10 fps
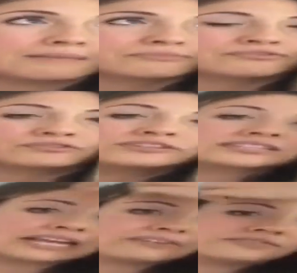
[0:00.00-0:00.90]
food
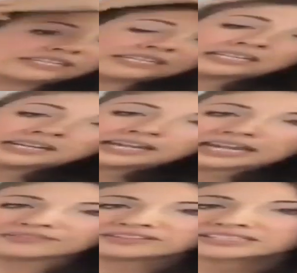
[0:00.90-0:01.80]
safety
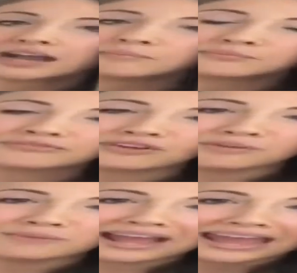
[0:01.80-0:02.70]
if it's come
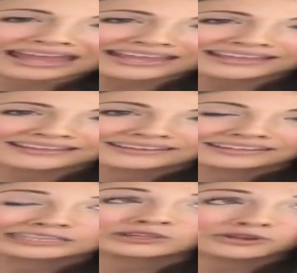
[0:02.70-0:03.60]
from a
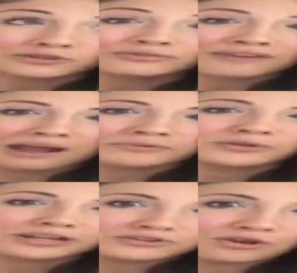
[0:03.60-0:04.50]
local farm
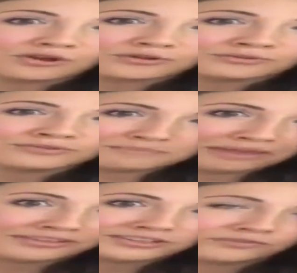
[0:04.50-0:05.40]
who I know the
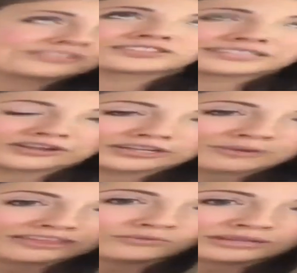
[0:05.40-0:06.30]
methods of, which is the only
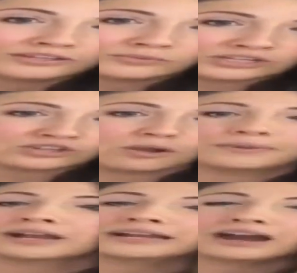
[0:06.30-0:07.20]
way that we shop.
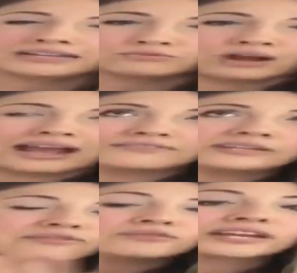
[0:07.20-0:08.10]
But I have
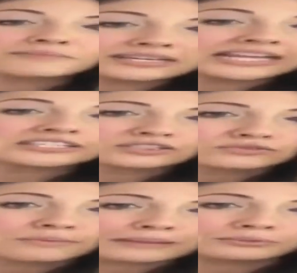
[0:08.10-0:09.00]
different
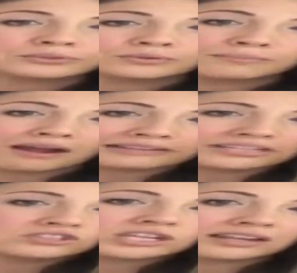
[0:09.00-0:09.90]
recommendations for people who are buying
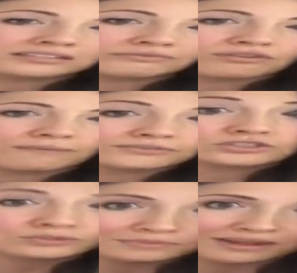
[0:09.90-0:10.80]
their chicken from the
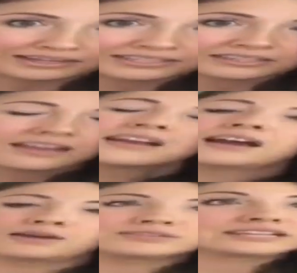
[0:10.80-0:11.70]
supermarket.
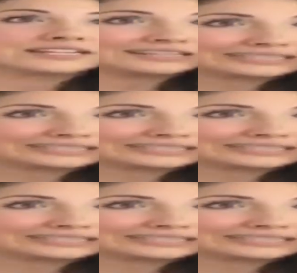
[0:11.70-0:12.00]
I would say